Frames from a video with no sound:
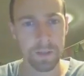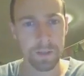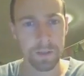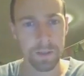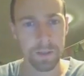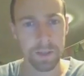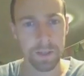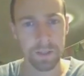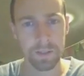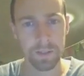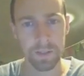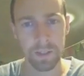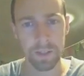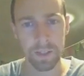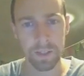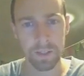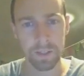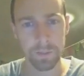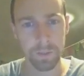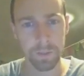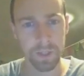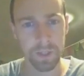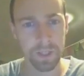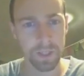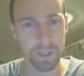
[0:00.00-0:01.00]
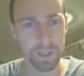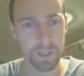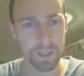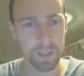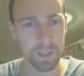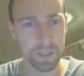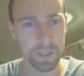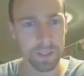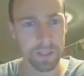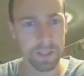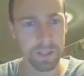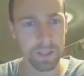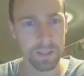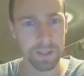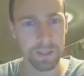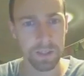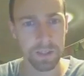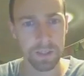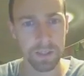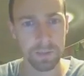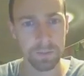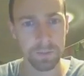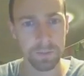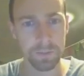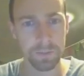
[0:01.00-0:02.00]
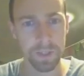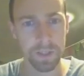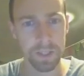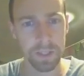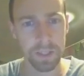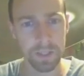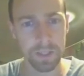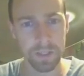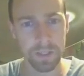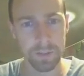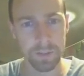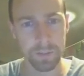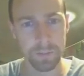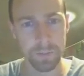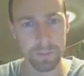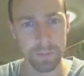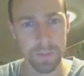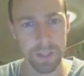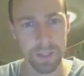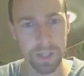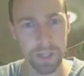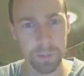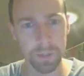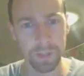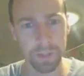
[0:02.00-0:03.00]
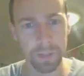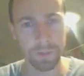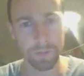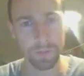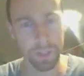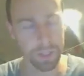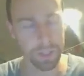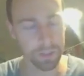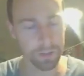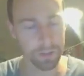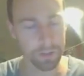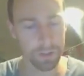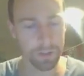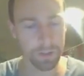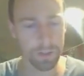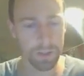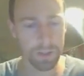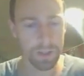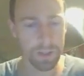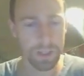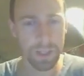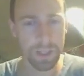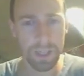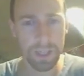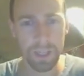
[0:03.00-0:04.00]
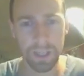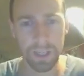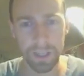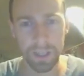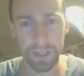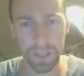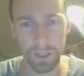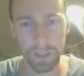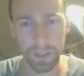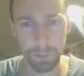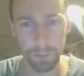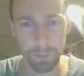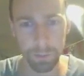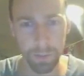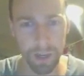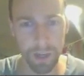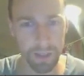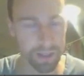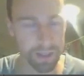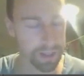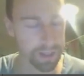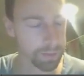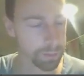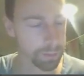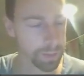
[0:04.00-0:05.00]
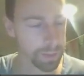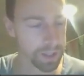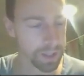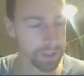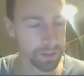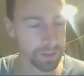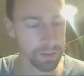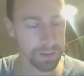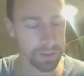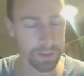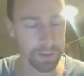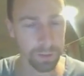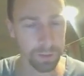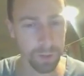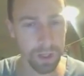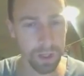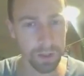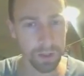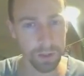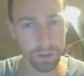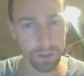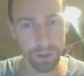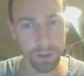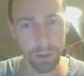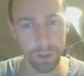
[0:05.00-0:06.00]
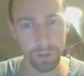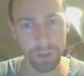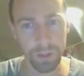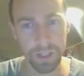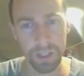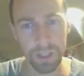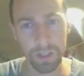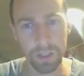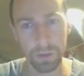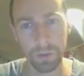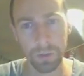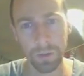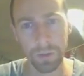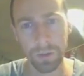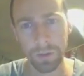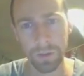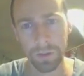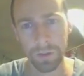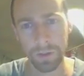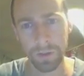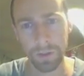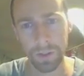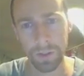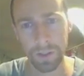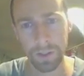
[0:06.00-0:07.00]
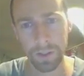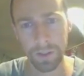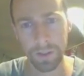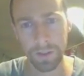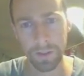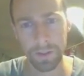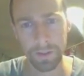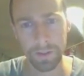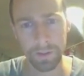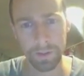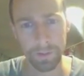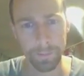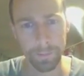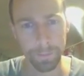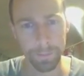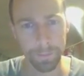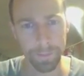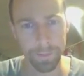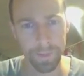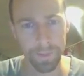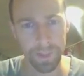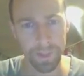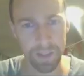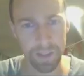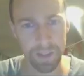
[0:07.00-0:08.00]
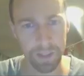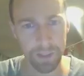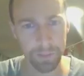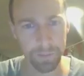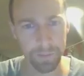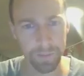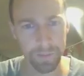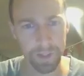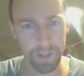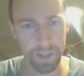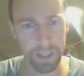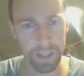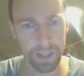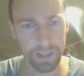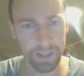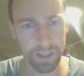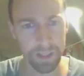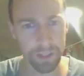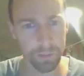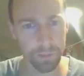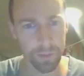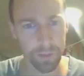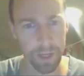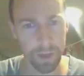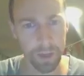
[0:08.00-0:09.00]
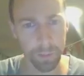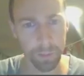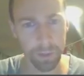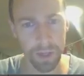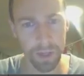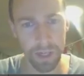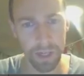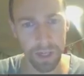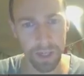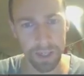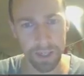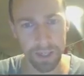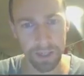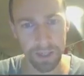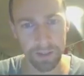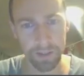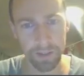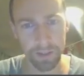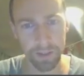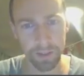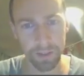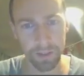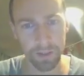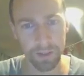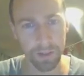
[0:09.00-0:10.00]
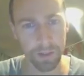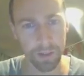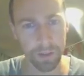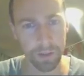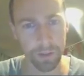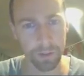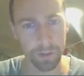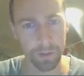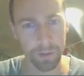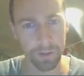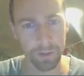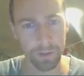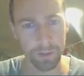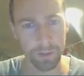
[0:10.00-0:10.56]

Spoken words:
Okay, so there's my village, my Japanese village. I'm going to make that big as well. Control T or... Okay, so that's kind of like behind the snow.